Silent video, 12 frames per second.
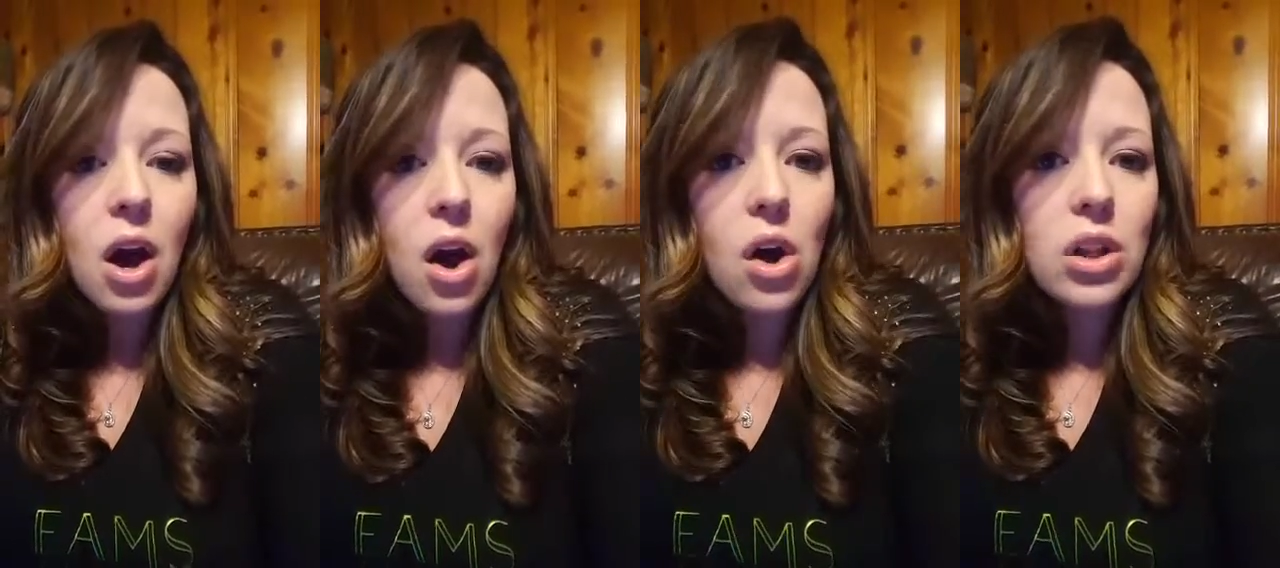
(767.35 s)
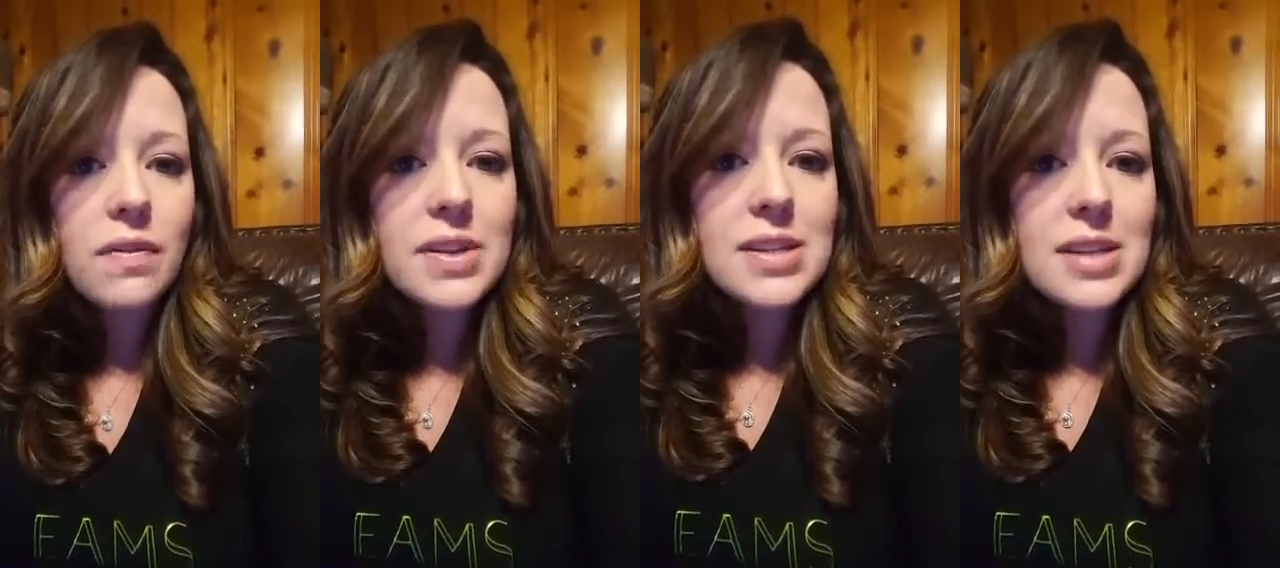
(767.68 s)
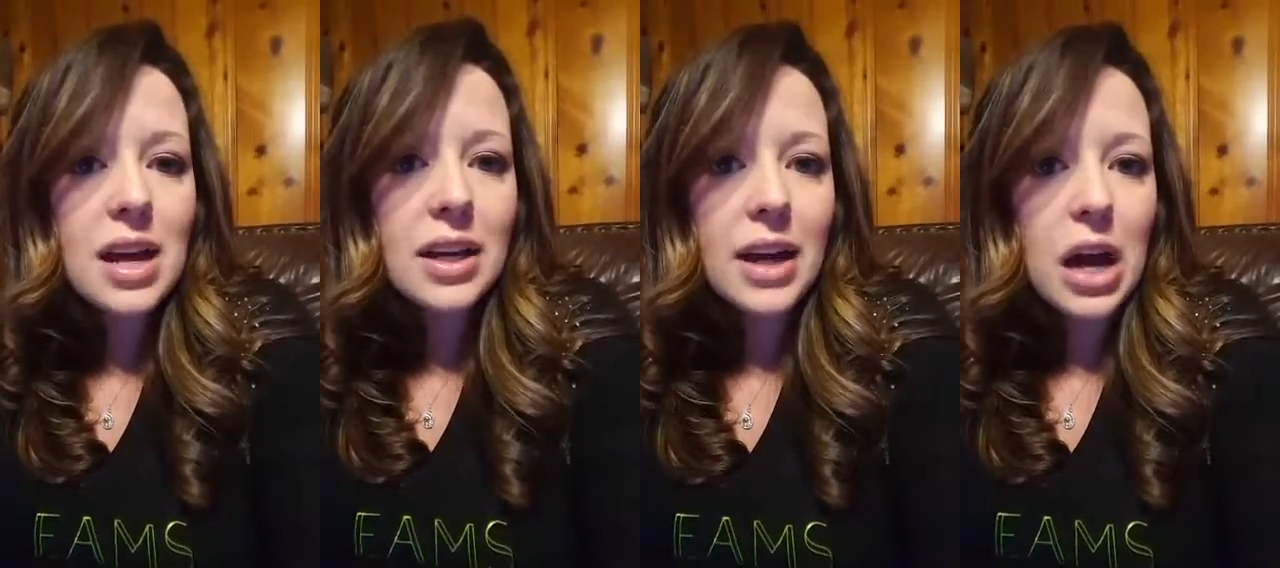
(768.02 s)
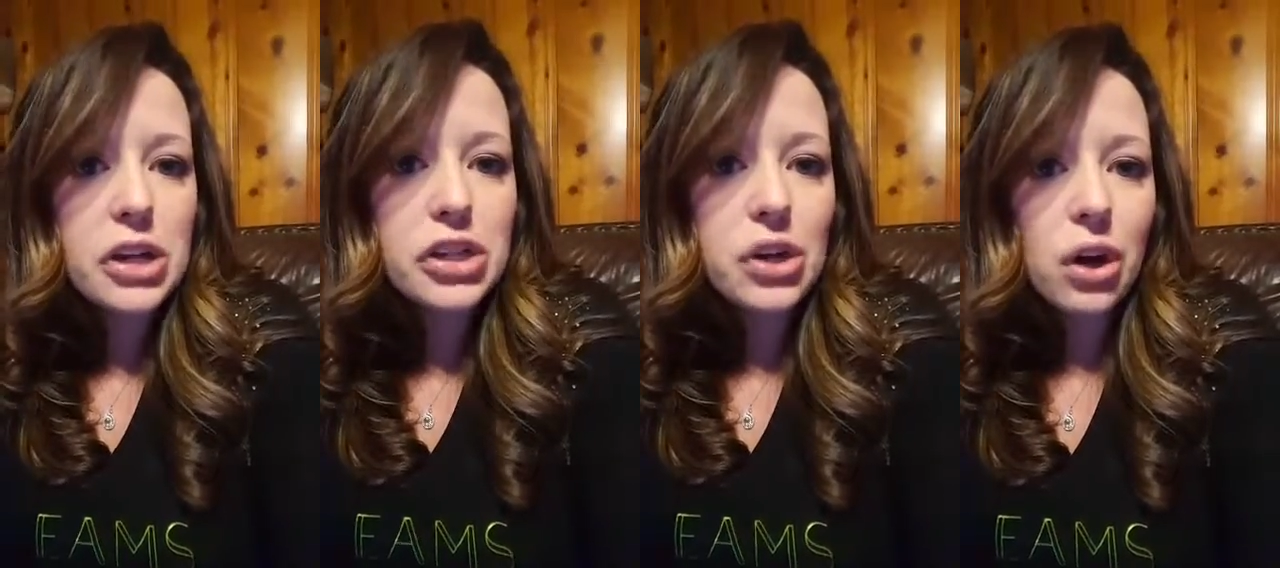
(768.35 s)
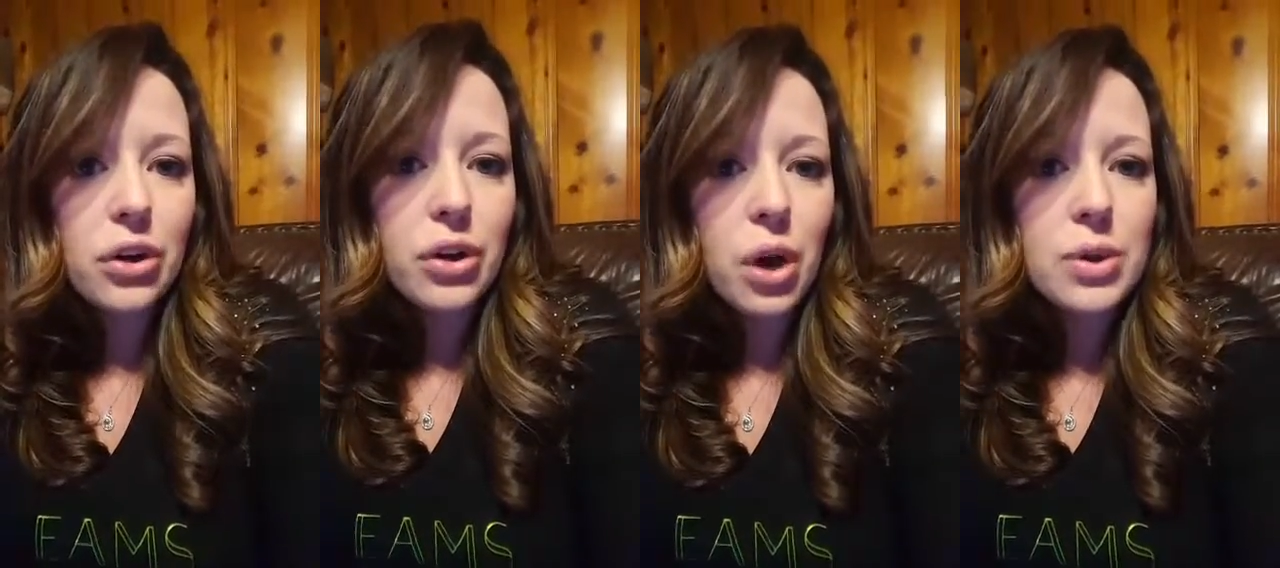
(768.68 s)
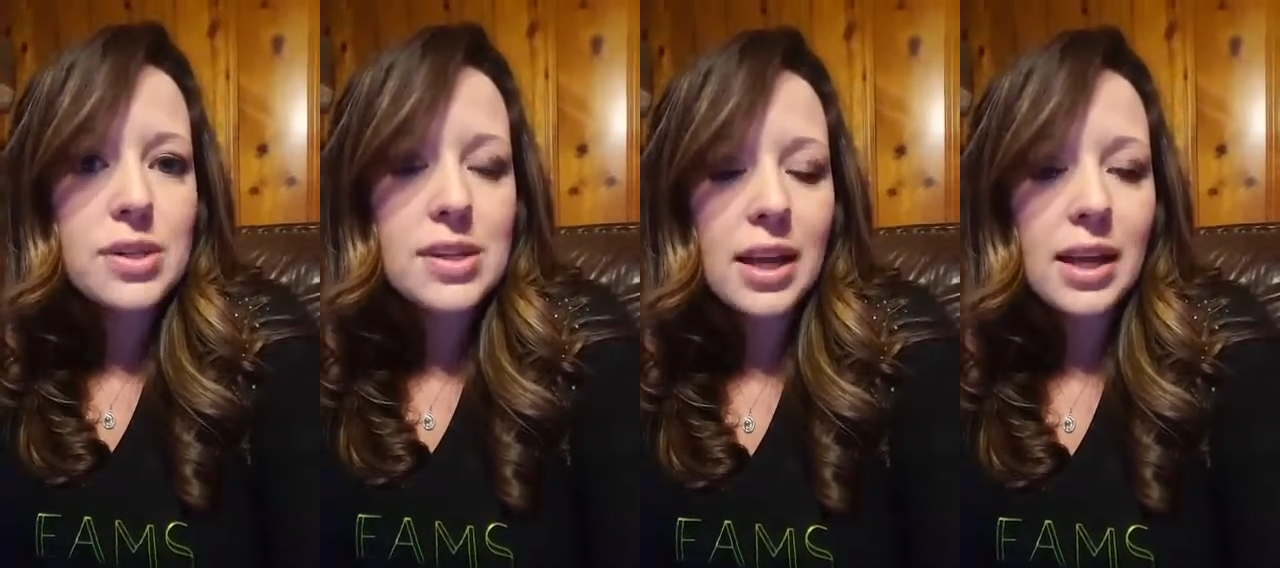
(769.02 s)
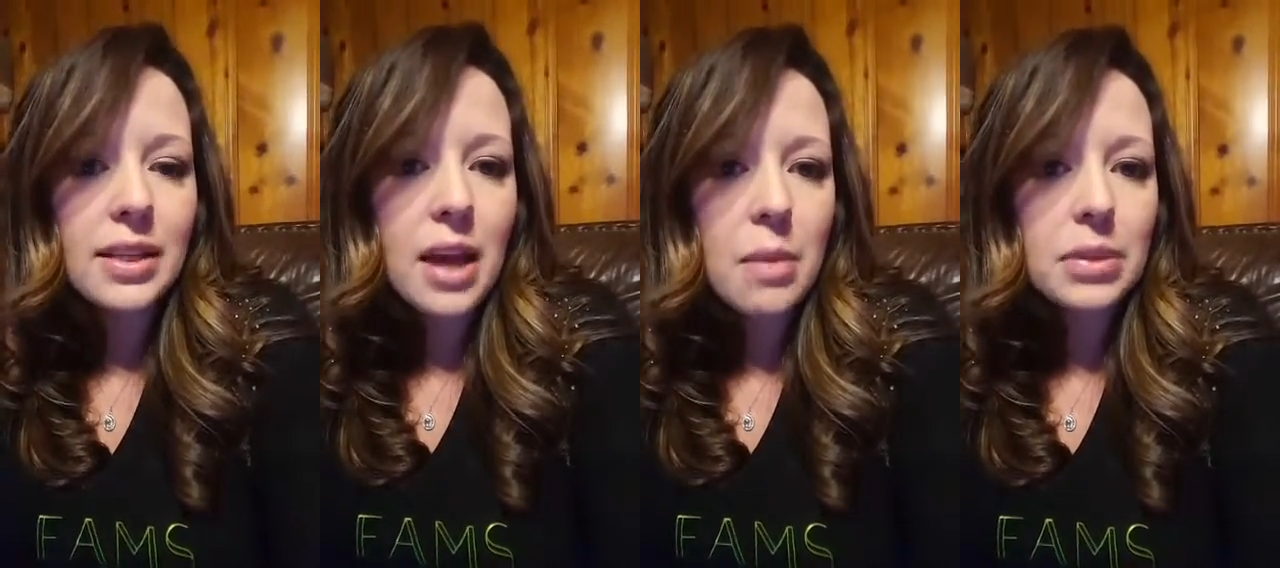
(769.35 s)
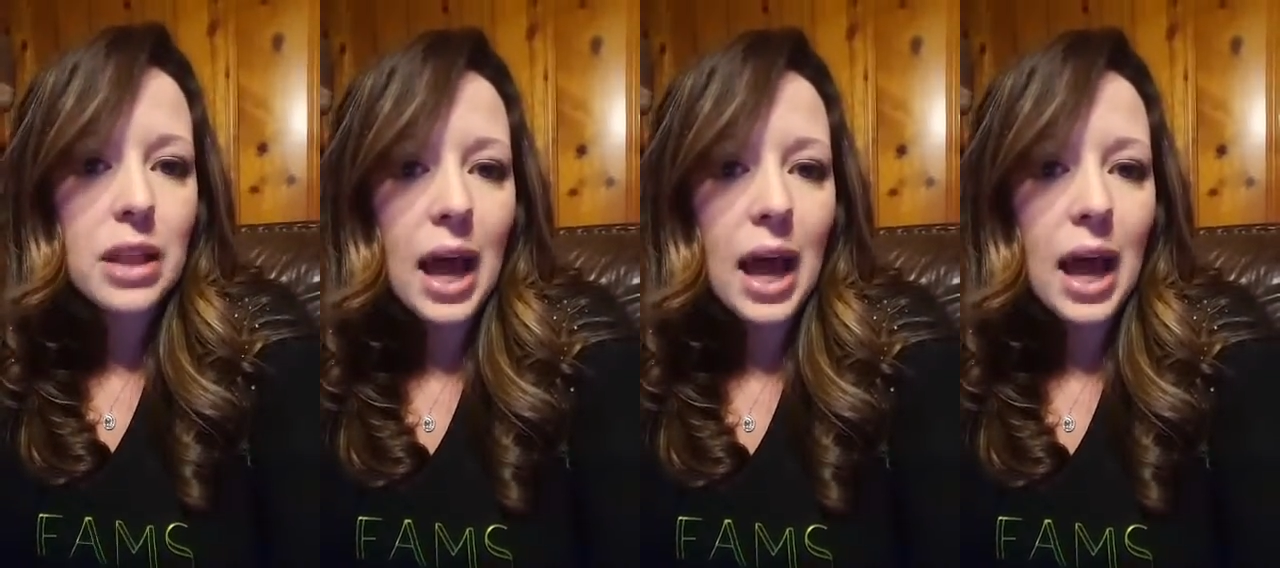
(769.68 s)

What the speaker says: all of a sudden I start noticing them